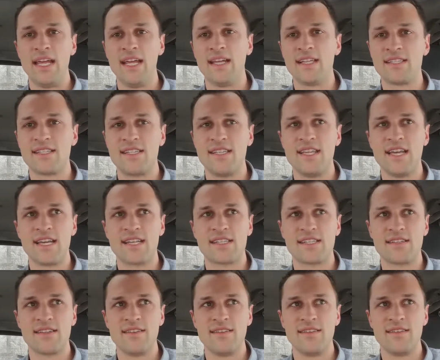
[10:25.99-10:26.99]
is
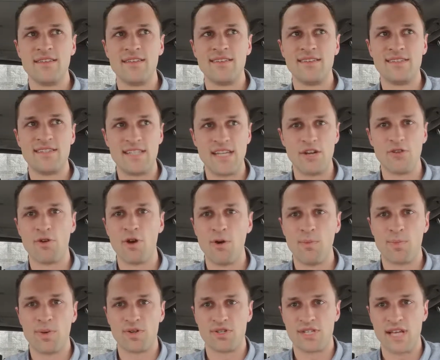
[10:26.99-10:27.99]
this
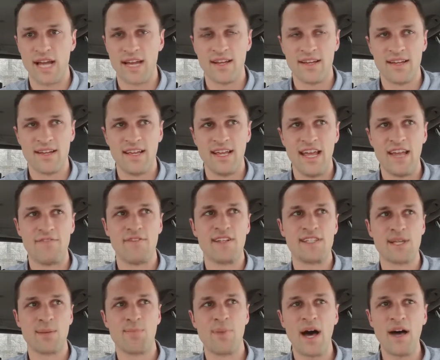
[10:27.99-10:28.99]
0%? If
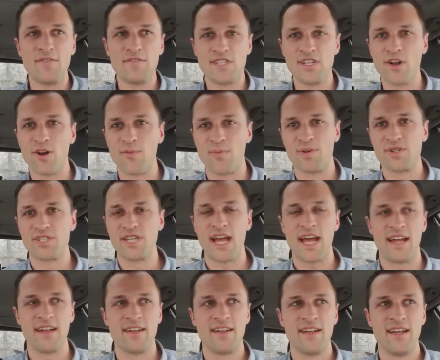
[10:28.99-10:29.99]
it's above
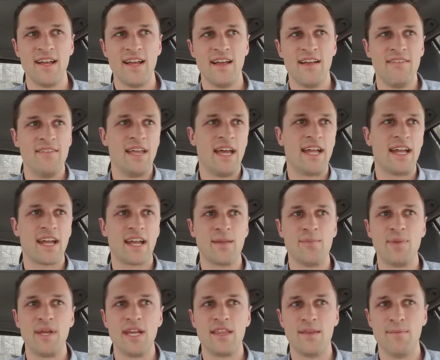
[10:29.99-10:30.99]
0%, then it
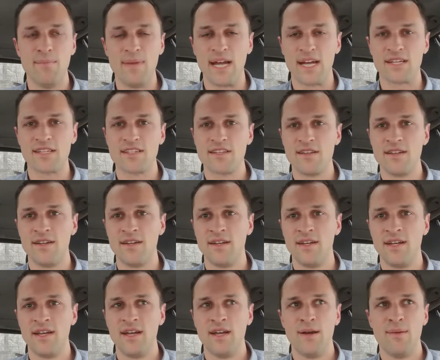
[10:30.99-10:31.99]
can be in the mix.
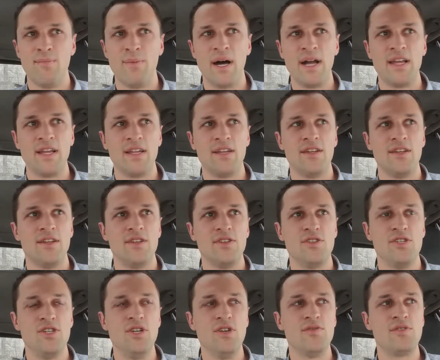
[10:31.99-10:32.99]
But
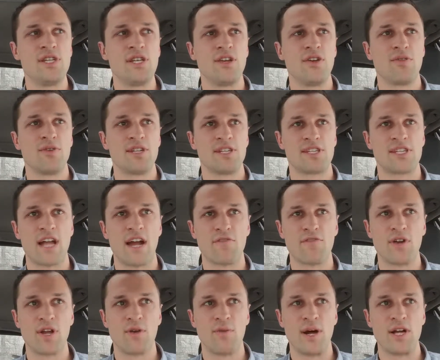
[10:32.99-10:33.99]
using your
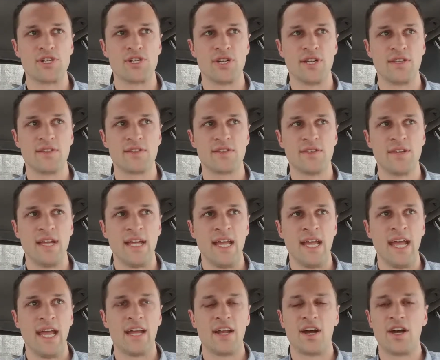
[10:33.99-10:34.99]
discovery questions
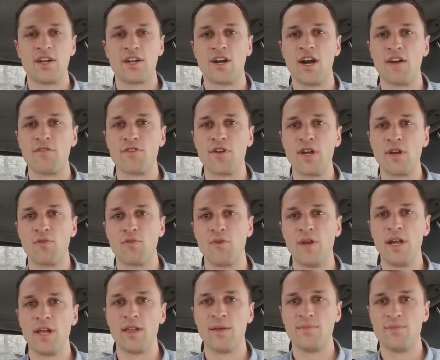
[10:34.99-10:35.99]
and uncovering
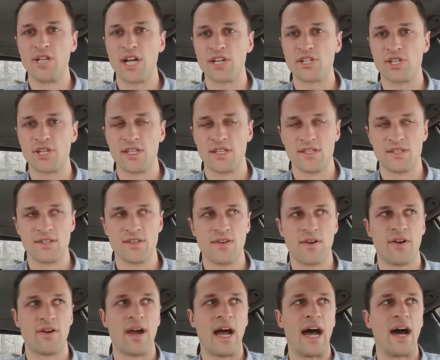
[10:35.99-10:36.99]
real objections
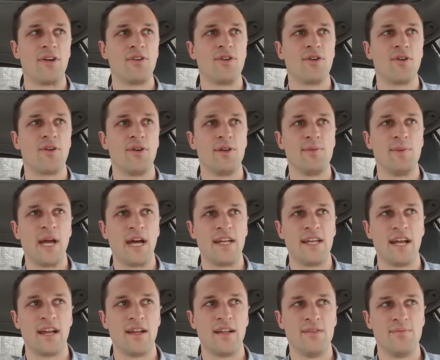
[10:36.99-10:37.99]
are how you're going
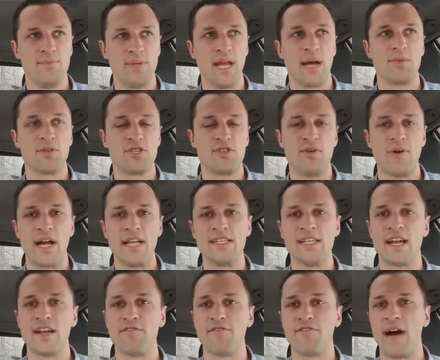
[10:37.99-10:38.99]
to be able to
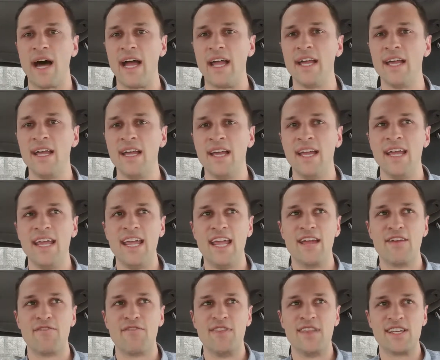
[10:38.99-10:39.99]
identify
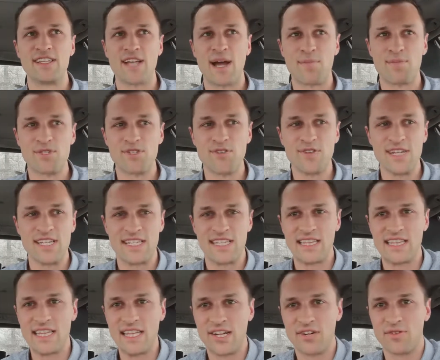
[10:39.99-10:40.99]
if this opportunity is
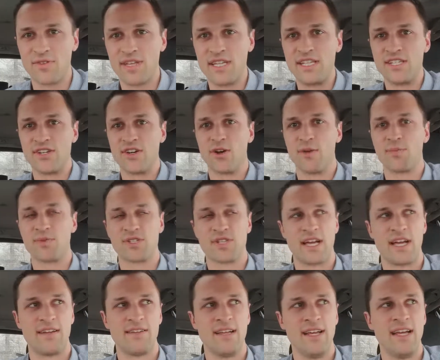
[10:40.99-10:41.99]
literally
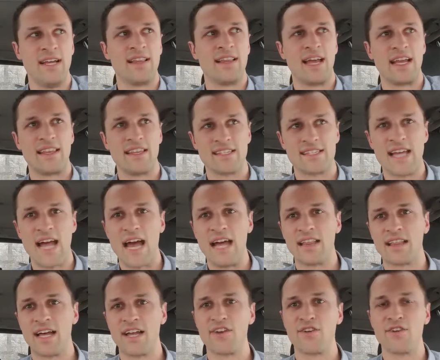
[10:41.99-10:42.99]
0%. Like this
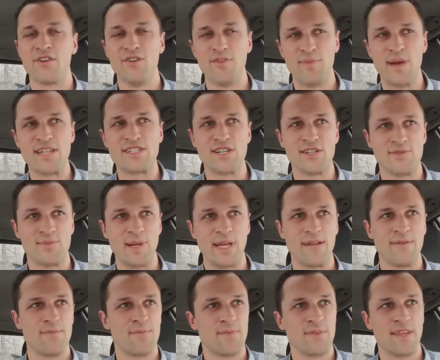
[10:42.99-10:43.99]
guy, Leonard, who messaged
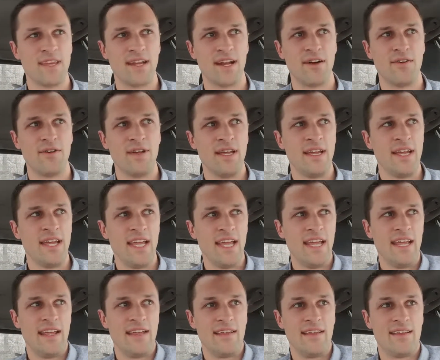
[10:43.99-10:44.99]
me,
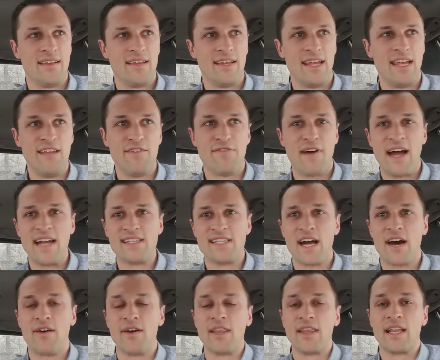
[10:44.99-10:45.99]
he
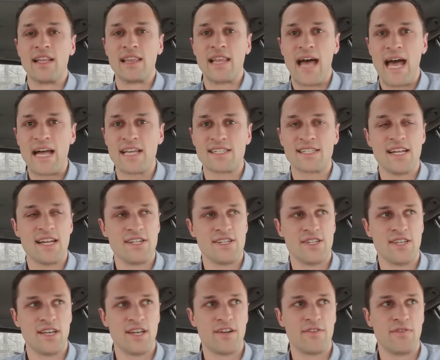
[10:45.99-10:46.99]
finds out in the last
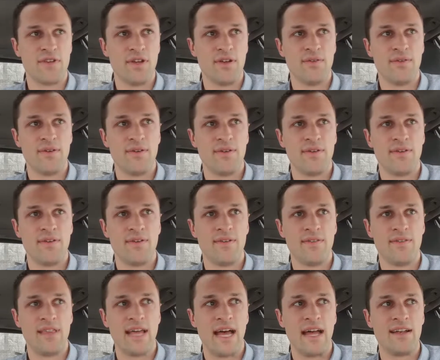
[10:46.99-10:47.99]
stage of the interview
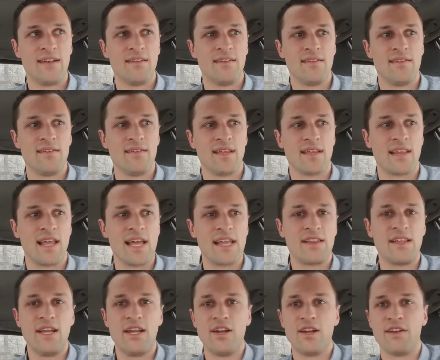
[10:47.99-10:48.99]
that the
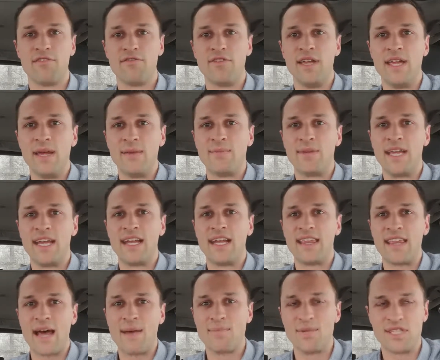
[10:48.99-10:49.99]
likelihood of him
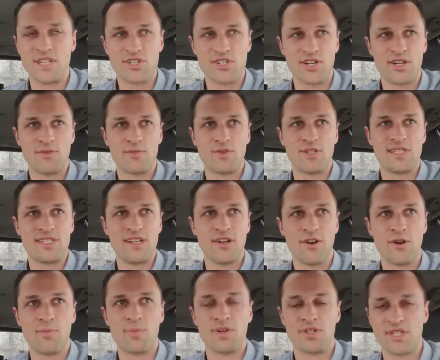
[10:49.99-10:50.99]
getting that position was
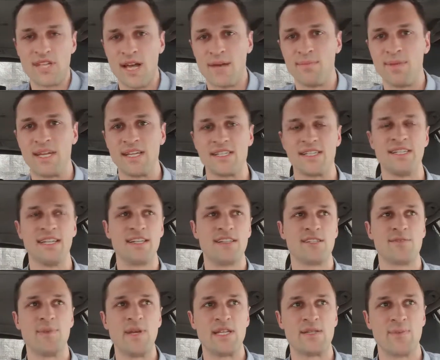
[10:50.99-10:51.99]
0% because he
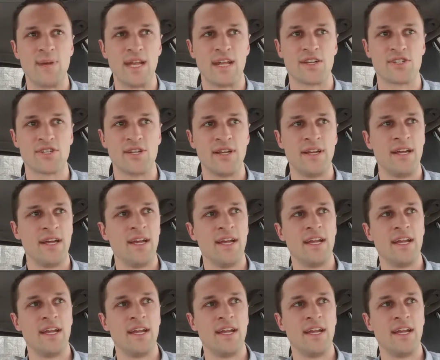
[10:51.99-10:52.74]
didn't speak Spanish.